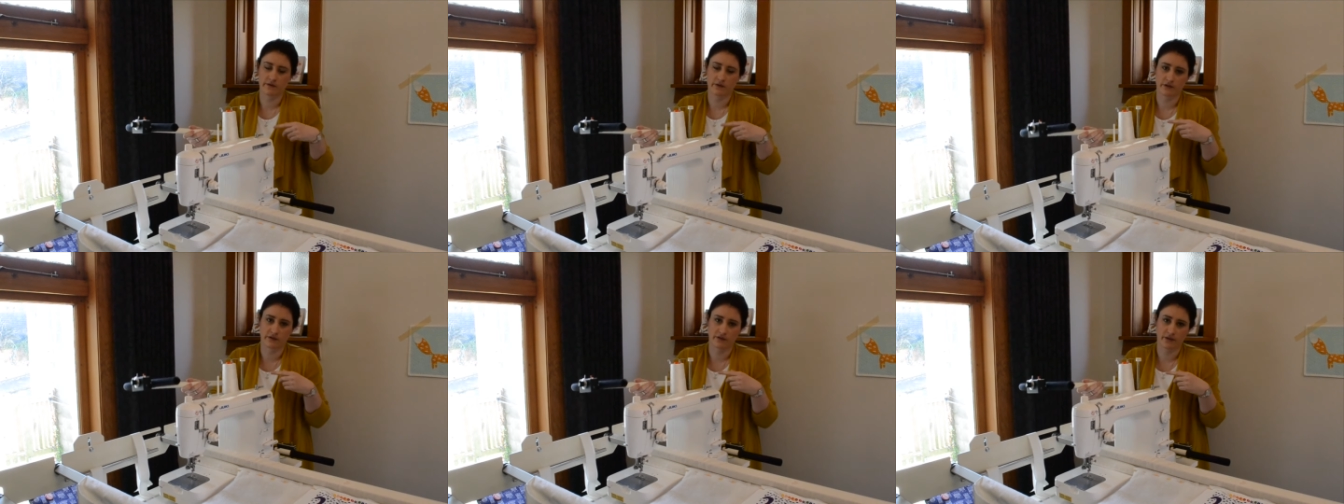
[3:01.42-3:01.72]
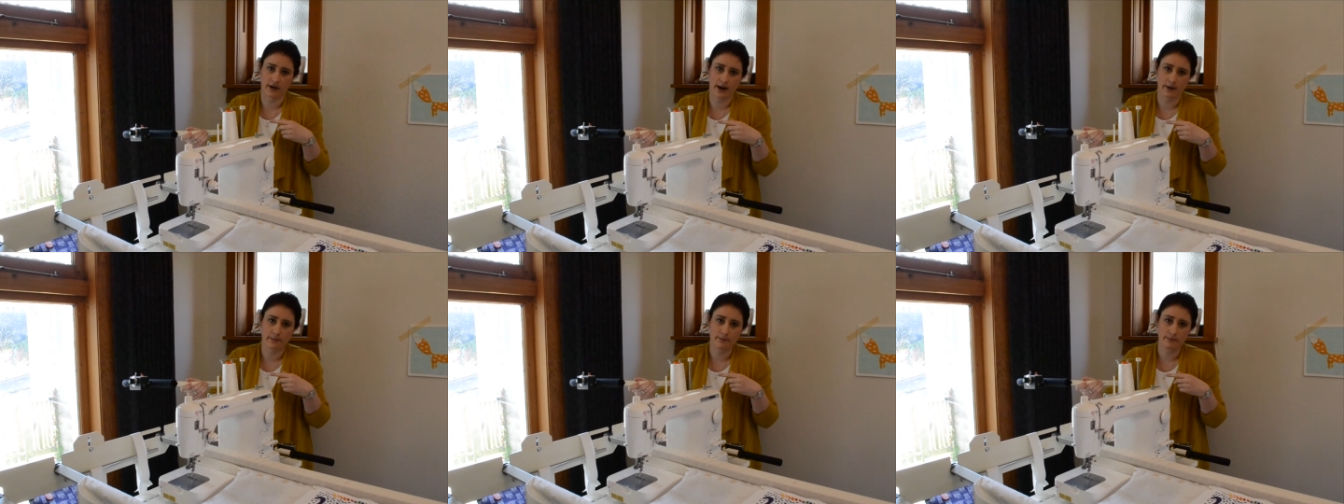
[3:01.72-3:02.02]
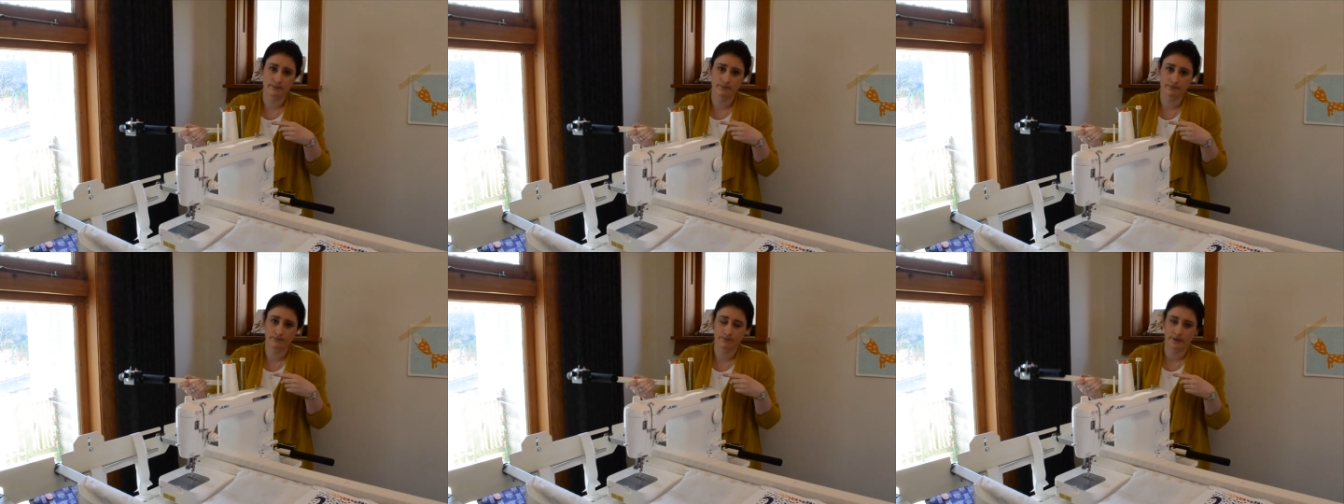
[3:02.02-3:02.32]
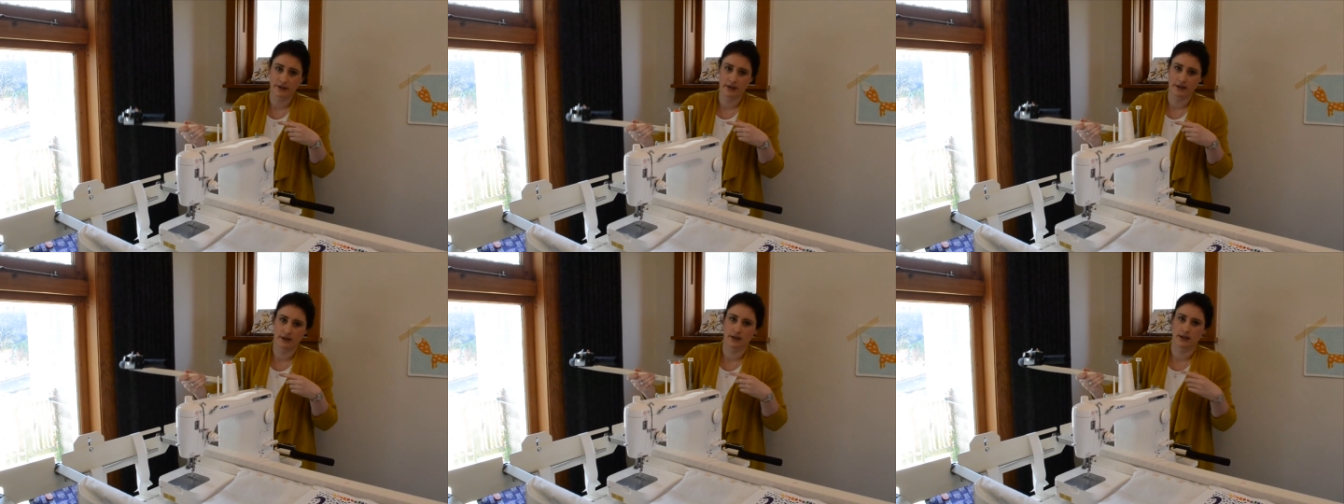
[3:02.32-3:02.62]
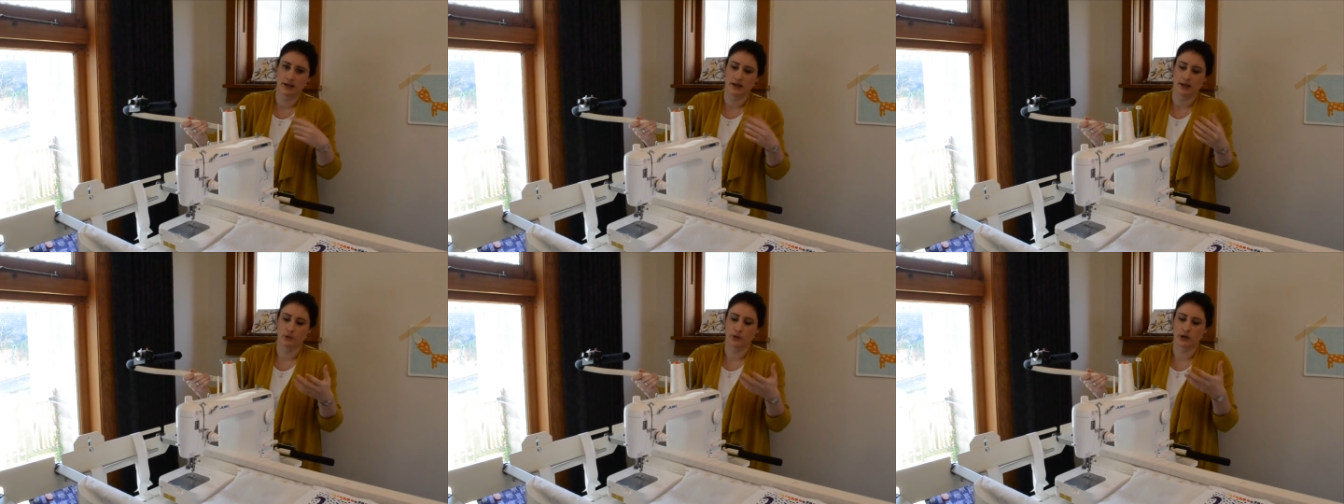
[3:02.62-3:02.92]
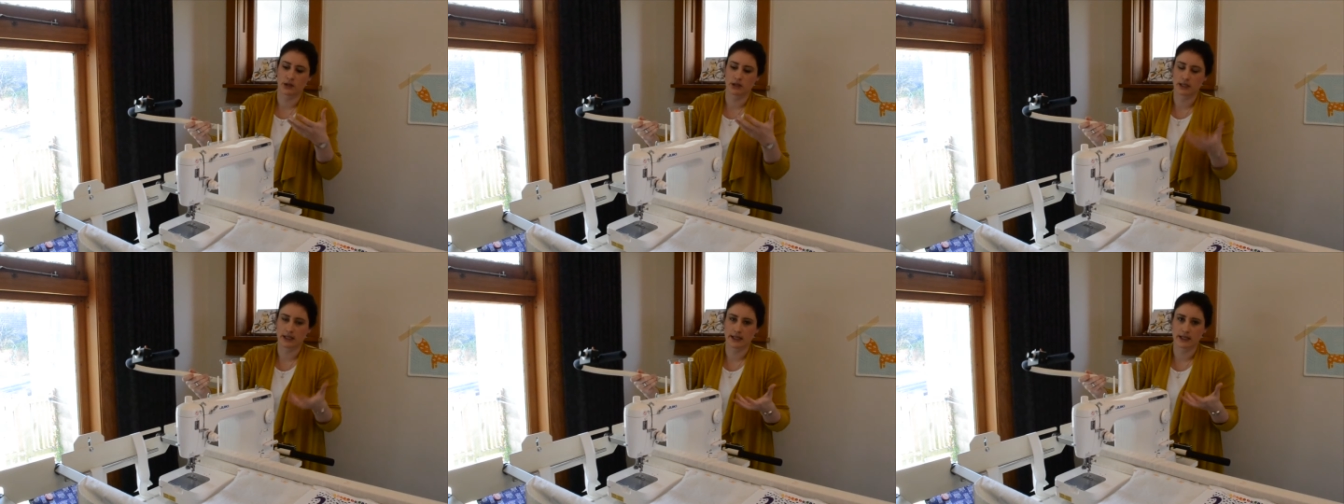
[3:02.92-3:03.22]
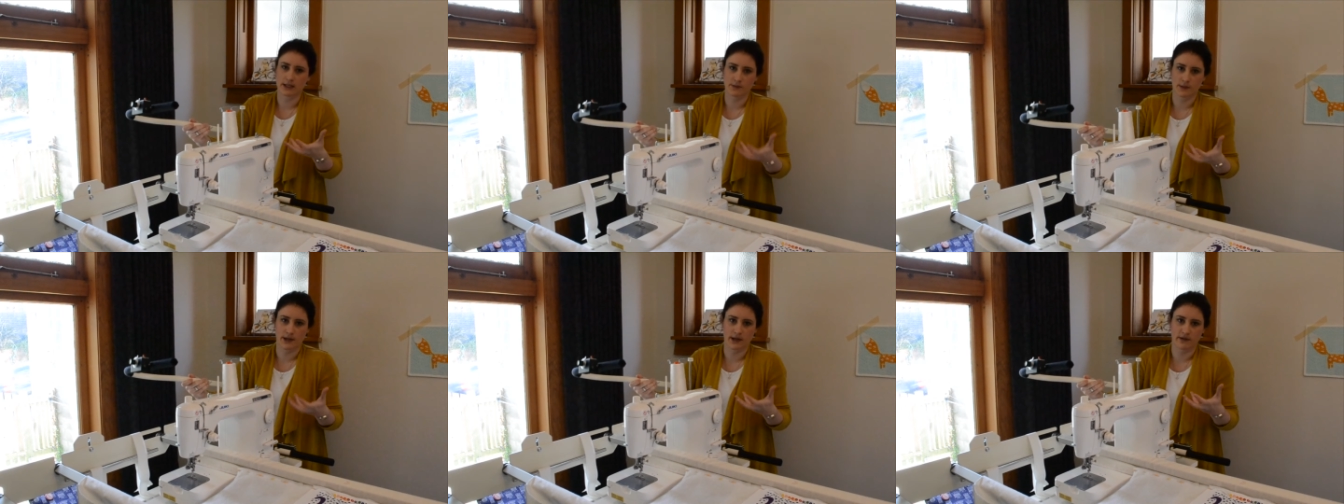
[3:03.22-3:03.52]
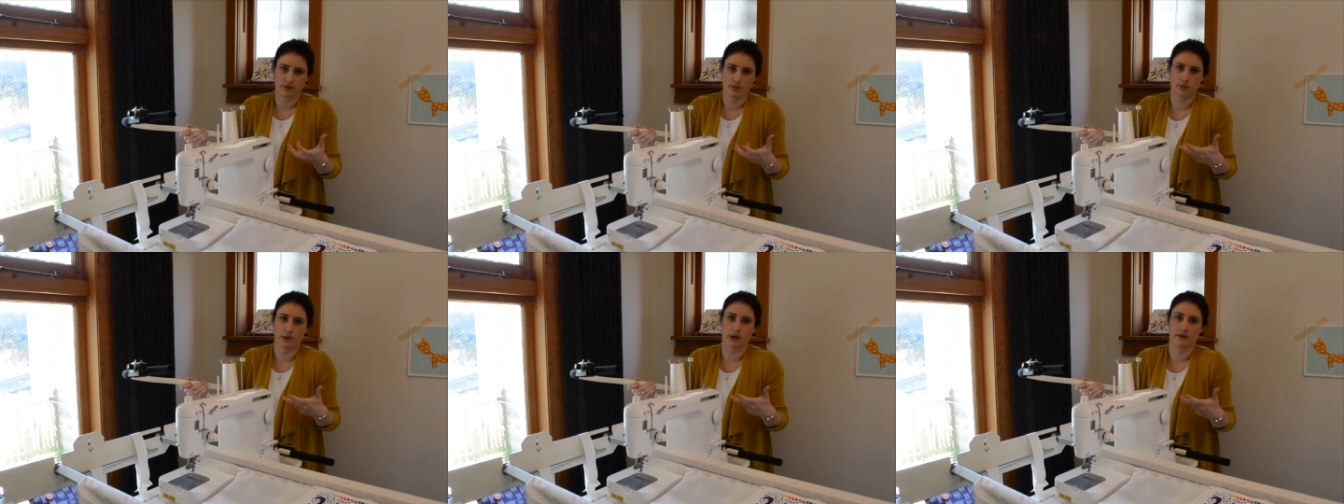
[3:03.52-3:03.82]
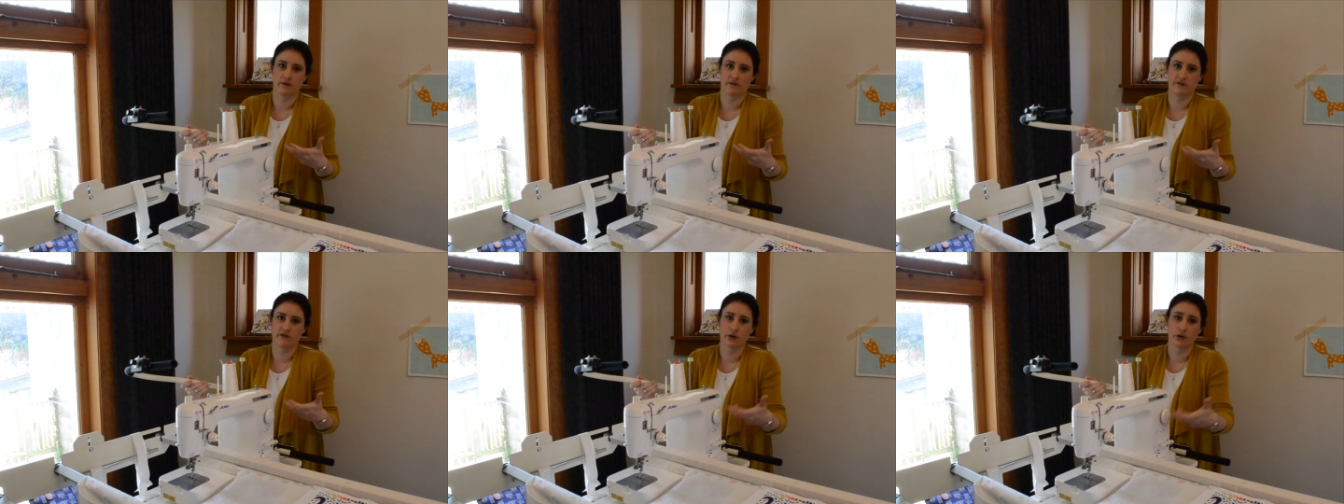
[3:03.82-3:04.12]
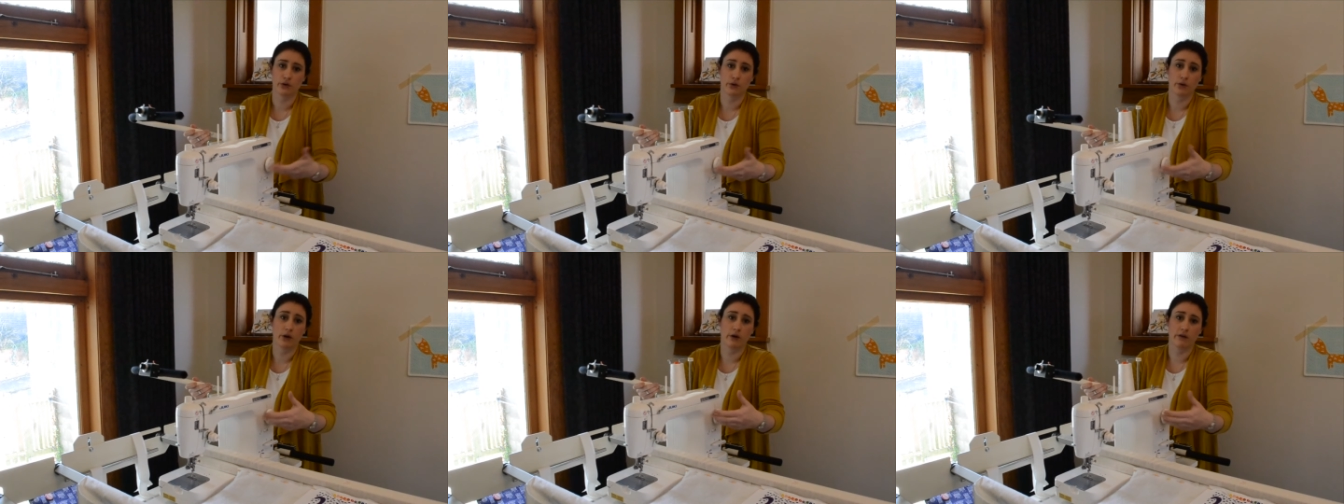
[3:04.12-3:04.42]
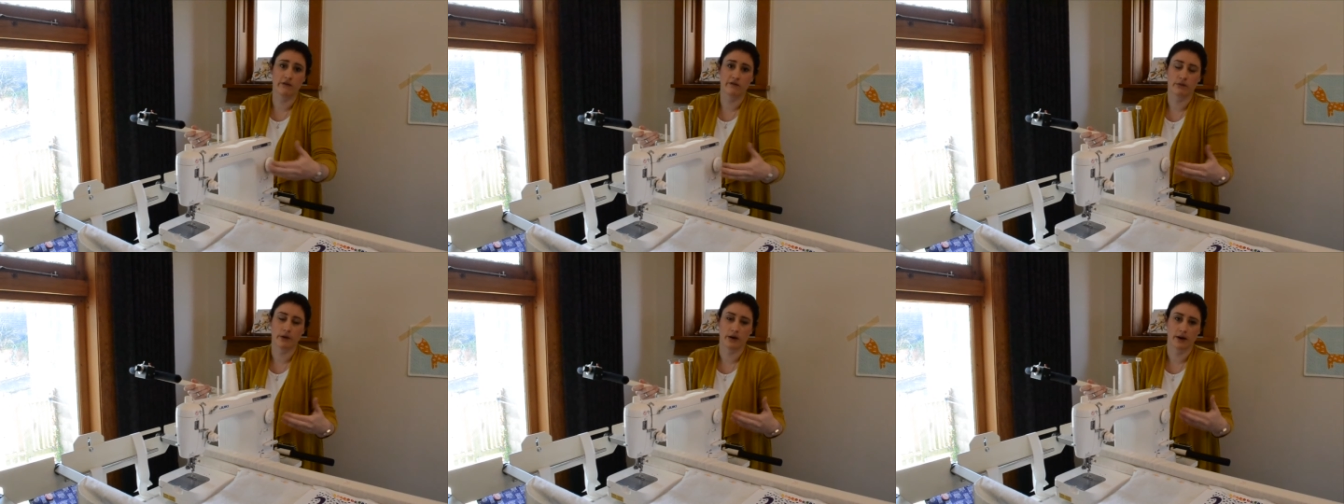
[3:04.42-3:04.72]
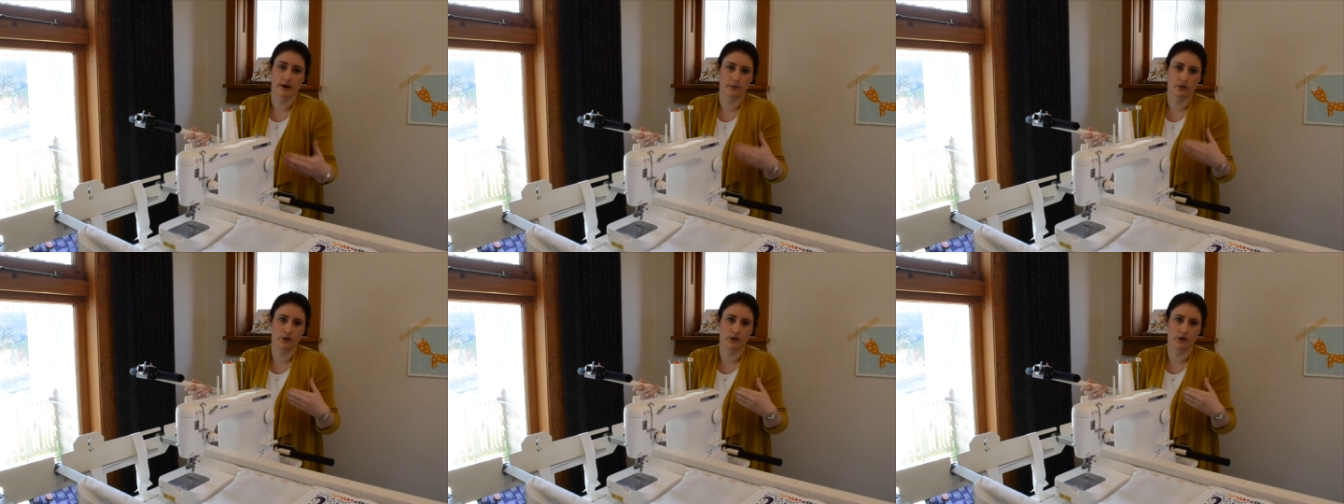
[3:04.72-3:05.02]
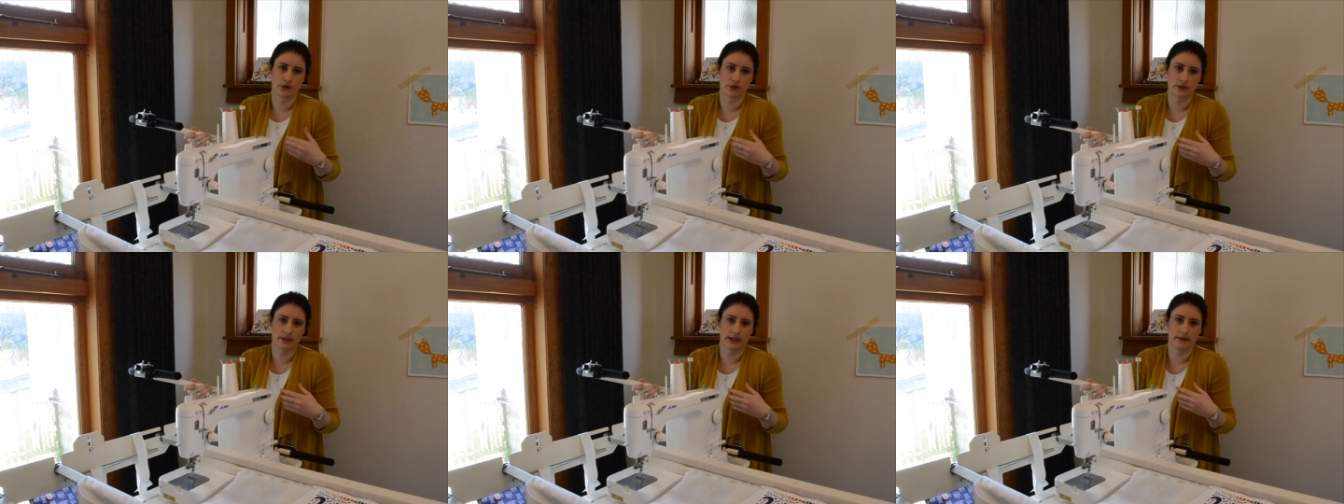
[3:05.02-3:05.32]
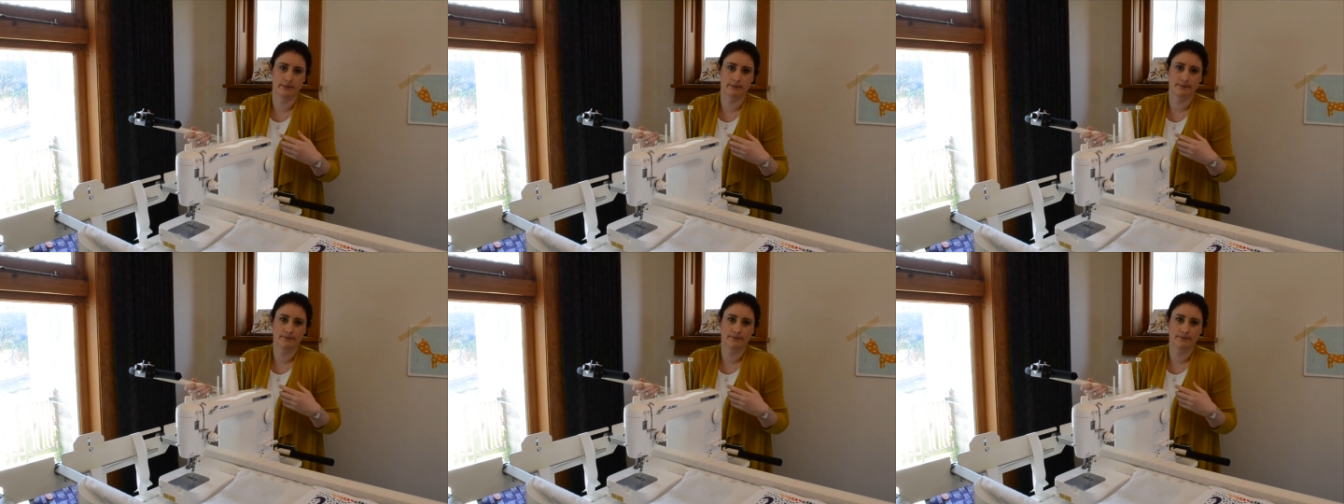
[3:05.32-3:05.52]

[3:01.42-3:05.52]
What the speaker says: the frame, which lets me have a better view of where I'm quilting.